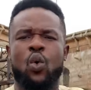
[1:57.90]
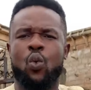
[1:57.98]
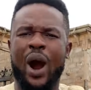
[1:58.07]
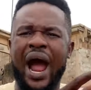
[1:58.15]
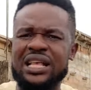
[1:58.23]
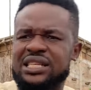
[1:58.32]

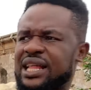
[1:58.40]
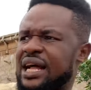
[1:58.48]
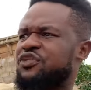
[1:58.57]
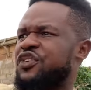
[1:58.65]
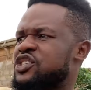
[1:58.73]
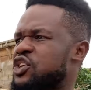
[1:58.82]
why is it
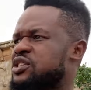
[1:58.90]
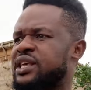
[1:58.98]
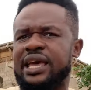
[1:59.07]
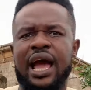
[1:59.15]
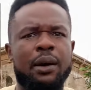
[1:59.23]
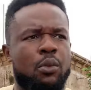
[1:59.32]
that Festus
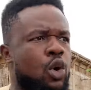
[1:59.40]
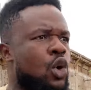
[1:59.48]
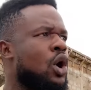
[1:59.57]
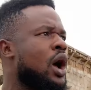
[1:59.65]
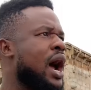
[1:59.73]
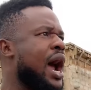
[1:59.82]

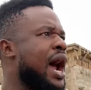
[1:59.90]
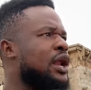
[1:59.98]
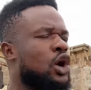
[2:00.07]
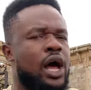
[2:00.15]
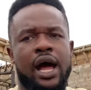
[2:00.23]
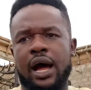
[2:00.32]
Keyamo
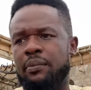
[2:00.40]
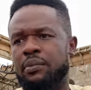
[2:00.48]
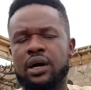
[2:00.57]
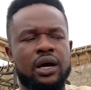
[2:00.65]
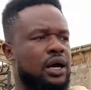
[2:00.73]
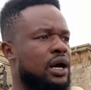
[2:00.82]
and
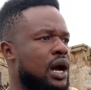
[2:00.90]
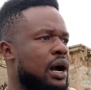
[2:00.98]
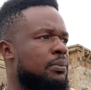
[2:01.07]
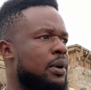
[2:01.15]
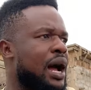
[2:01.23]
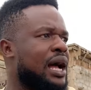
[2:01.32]

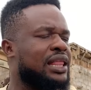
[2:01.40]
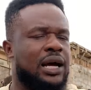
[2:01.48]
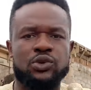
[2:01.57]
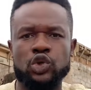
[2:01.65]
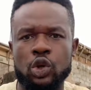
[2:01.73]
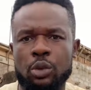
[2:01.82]

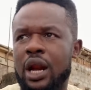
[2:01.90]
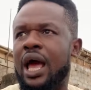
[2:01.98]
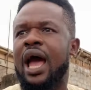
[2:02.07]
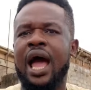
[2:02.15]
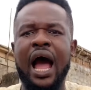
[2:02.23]
Adams Oshiomhole